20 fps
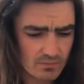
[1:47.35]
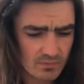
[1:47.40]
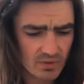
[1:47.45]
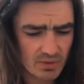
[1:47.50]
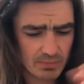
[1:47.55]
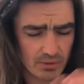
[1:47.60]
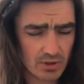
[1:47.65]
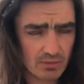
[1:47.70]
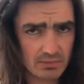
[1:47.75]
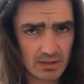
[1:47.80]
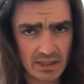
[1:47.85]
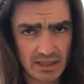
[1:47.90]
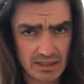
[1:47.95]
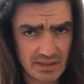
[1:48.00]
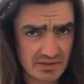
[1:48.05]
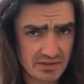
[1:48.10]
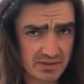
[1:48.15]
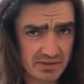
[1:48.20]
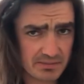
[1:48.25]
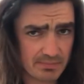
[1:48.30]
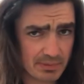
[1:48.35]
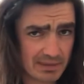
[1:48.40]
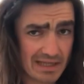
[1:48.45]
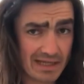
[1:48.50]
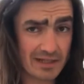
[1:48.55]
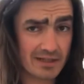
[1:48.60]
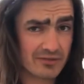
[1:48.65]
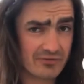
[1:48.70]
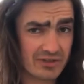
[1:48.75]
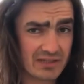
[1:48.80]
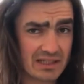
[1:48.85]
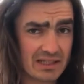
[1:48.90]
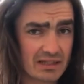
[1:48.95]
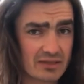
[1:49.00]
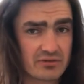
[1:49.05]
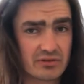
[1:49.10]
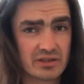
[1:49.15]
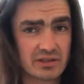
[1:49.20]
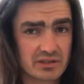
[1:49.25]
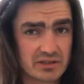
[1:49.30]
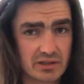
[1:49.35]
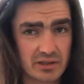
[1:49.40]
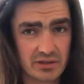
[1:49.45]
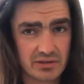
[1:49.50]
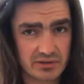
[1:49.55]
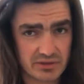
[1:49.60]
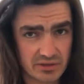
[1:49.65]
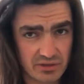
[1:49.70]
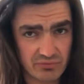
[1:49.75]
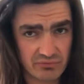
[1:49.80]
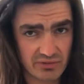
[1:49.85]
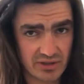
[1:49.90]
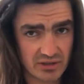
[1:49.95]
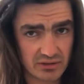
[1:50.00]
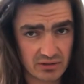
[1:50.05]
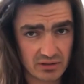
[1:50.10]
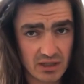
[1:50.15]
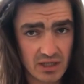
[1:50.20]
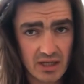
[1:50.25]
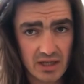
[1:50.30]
the bottom line is it's a plank of an electric guitar. There's no real,